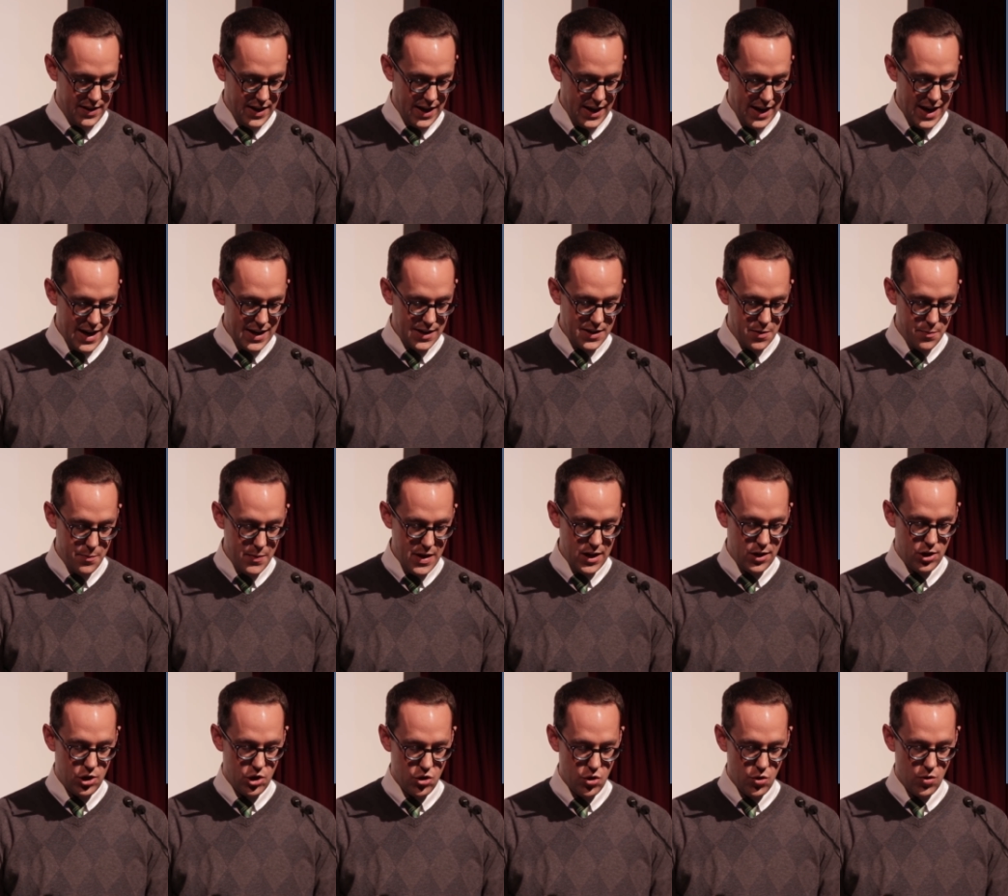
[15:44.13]
They had to
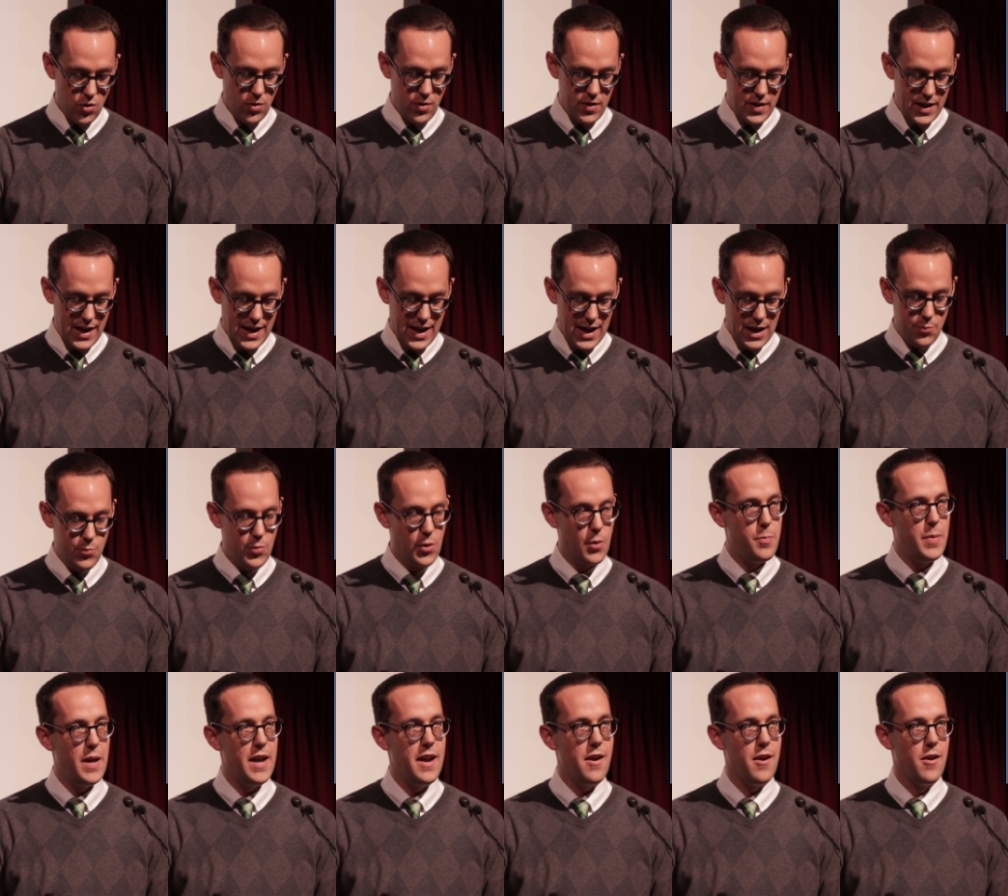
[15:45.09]
make sure they had
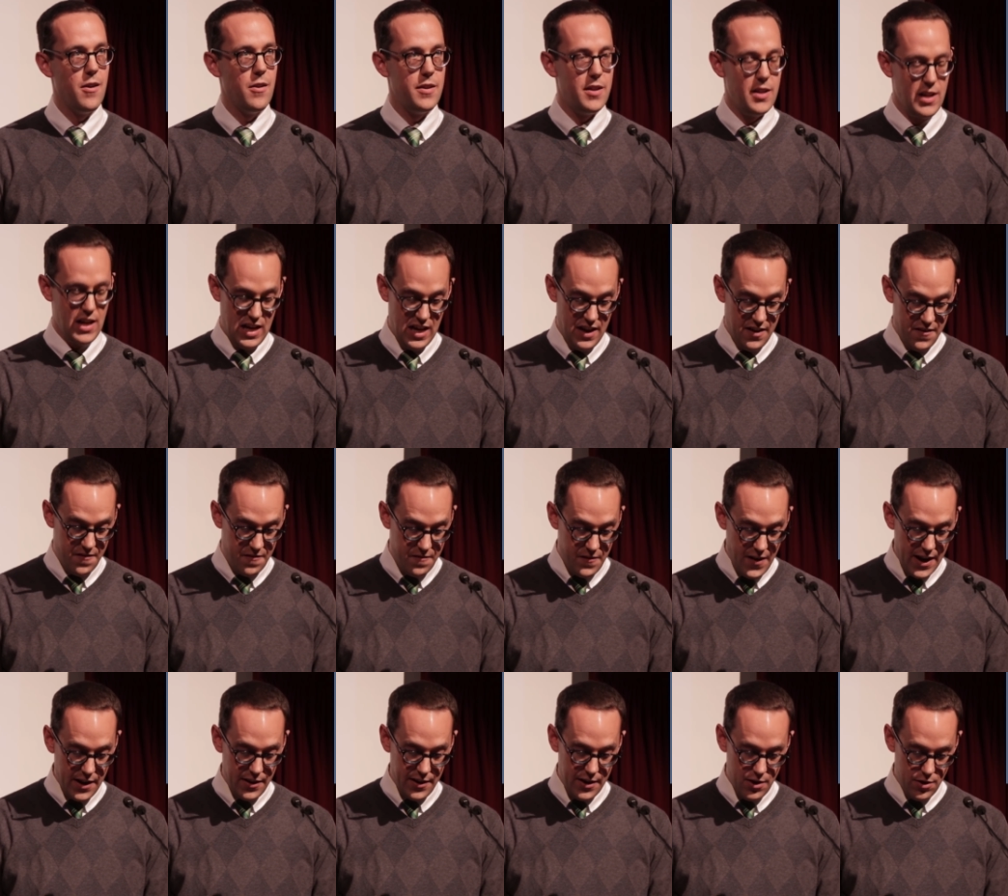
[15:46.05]
prepared.
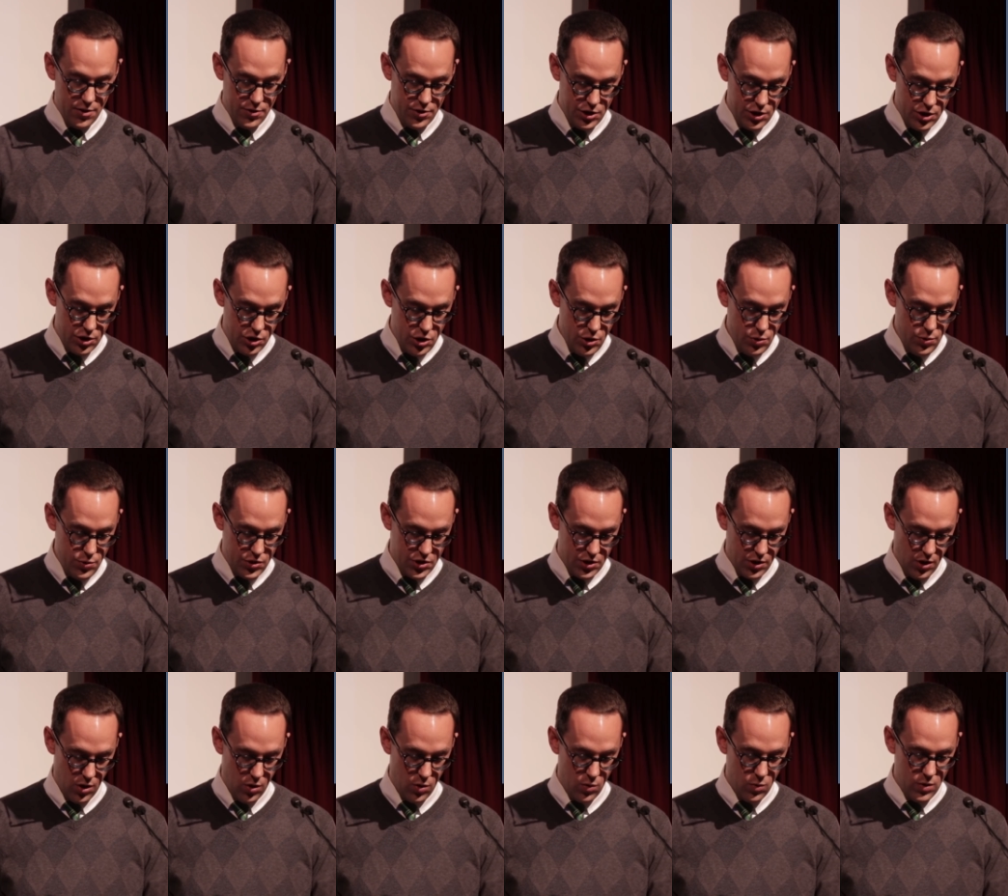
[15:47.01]
Failure to do
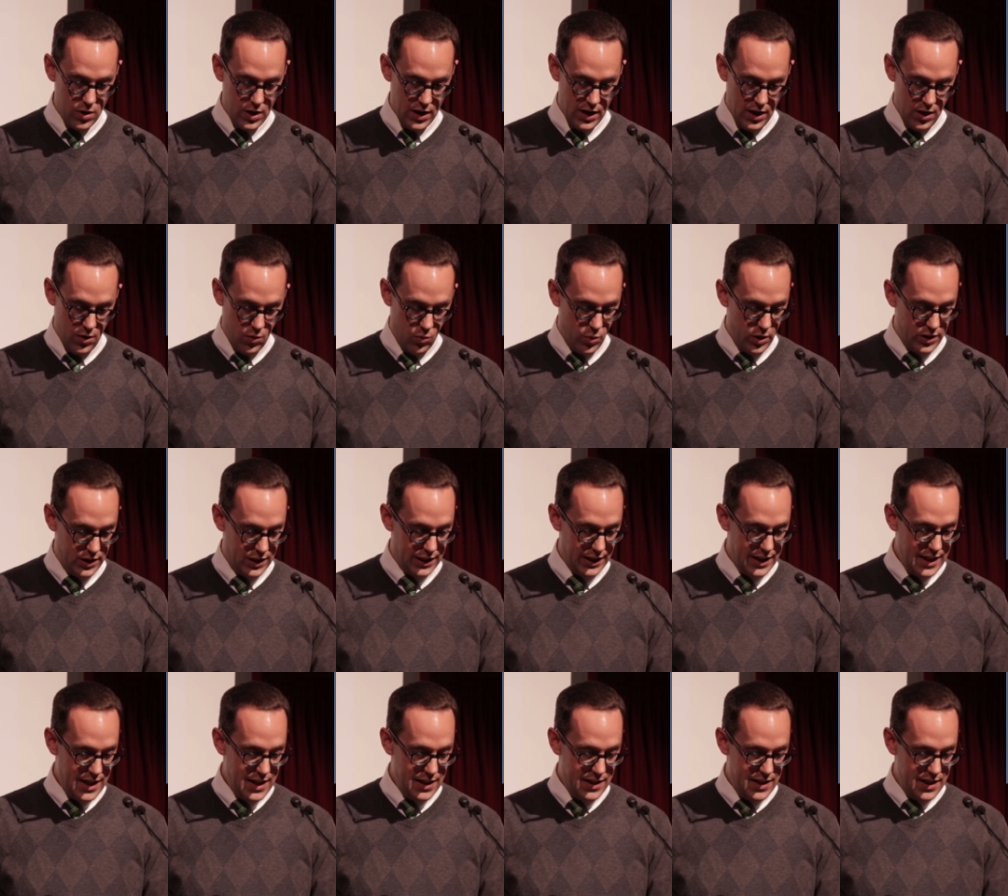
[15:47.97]
so would
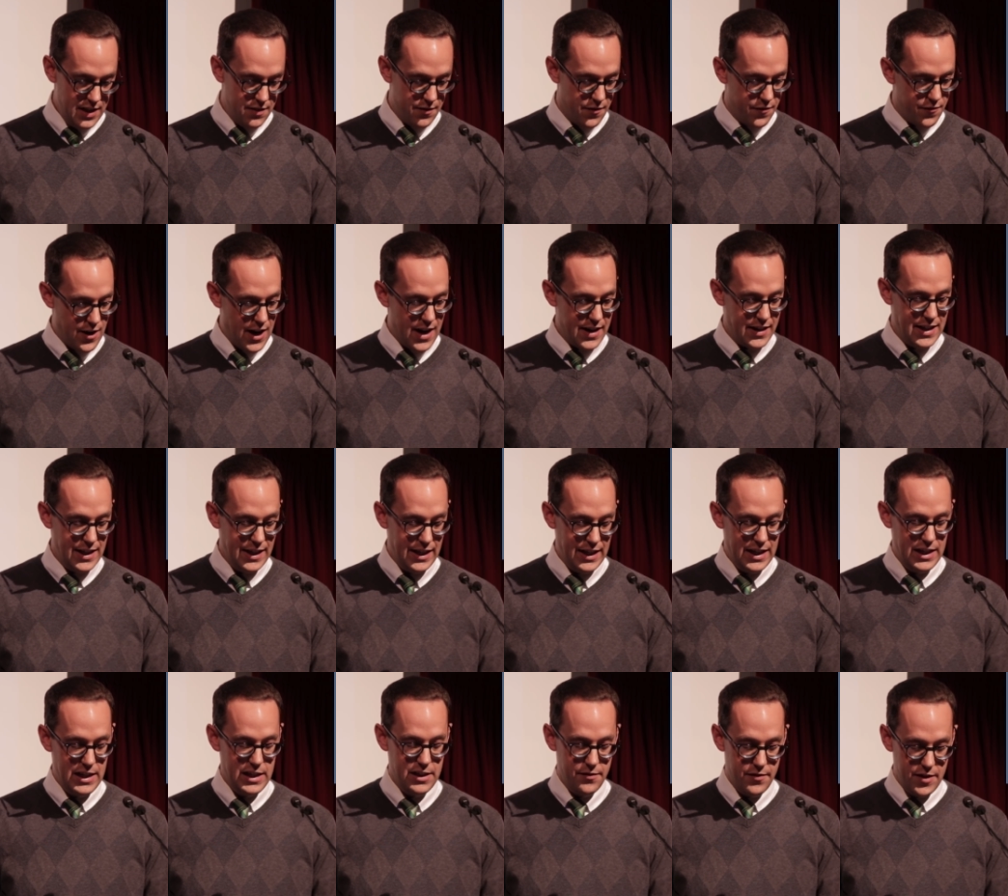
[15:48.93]
lead the
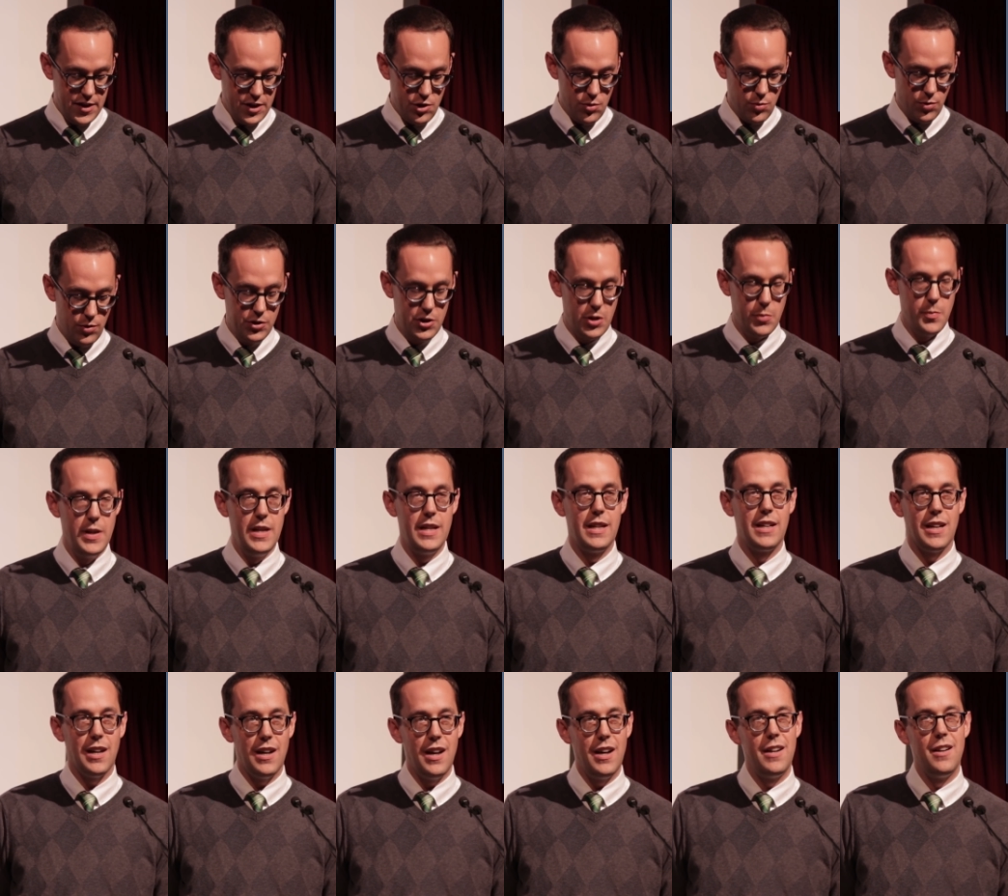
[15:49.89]
infracting individual to
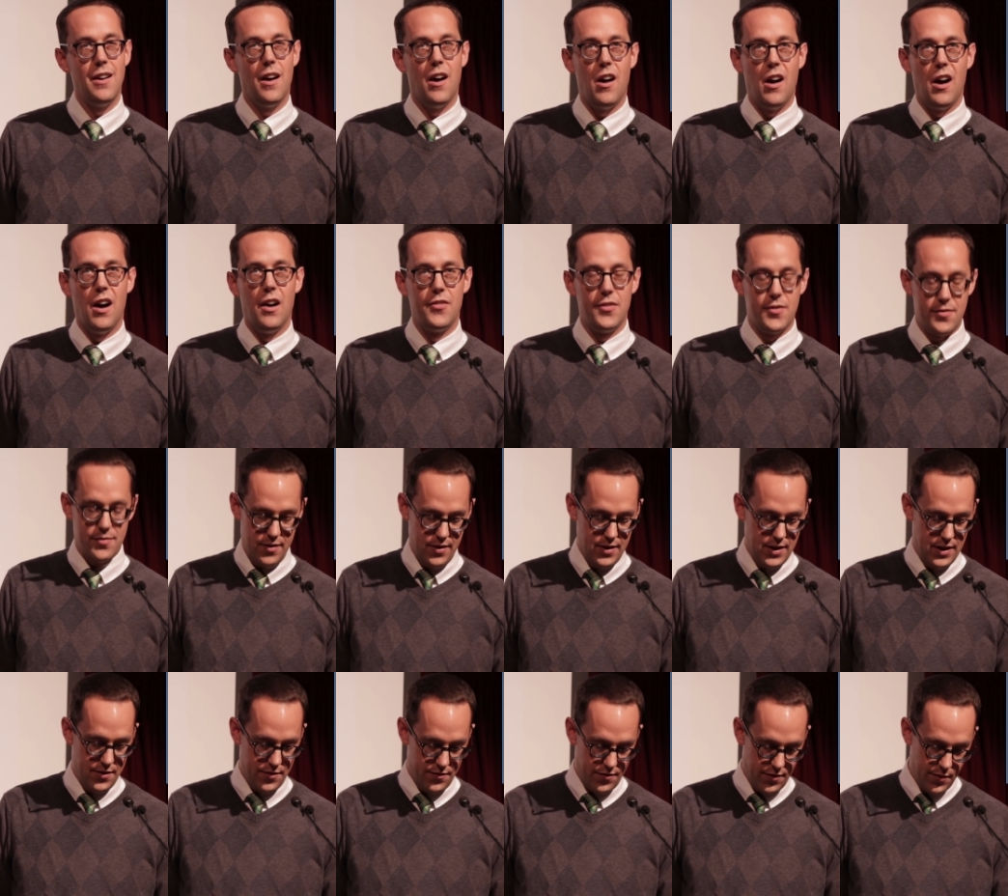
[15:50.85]
be cut off
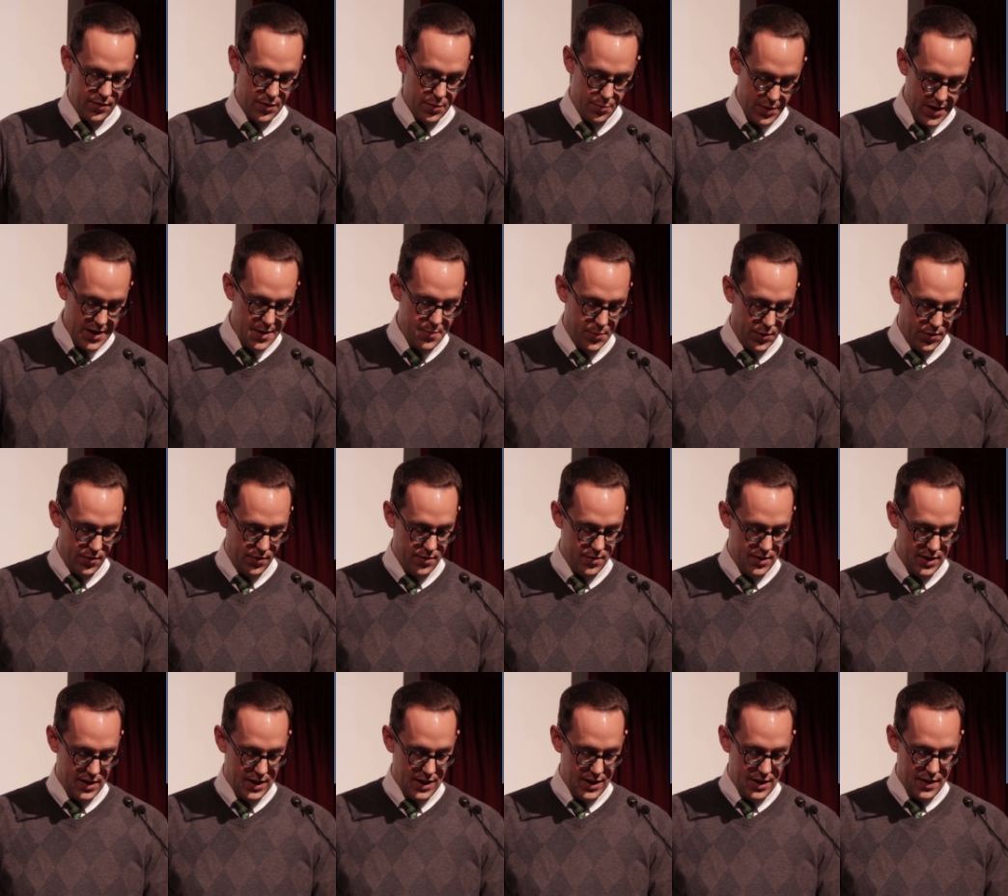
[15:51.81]
from the
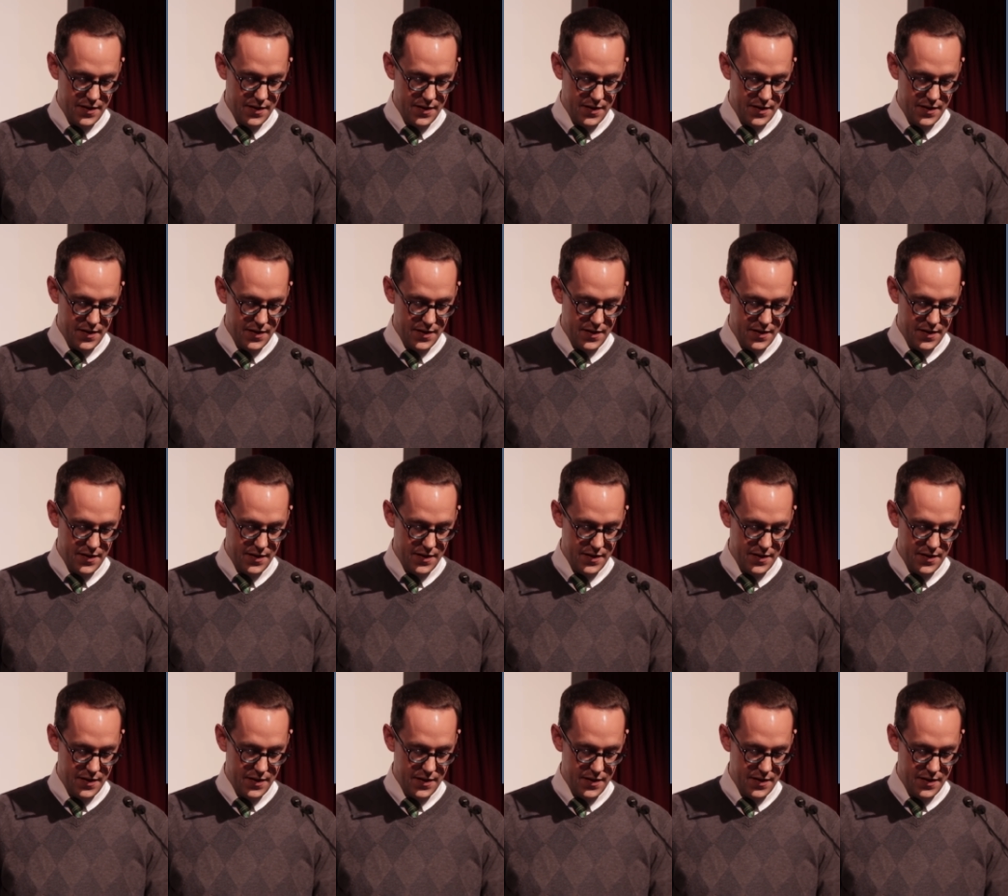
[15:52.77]
people.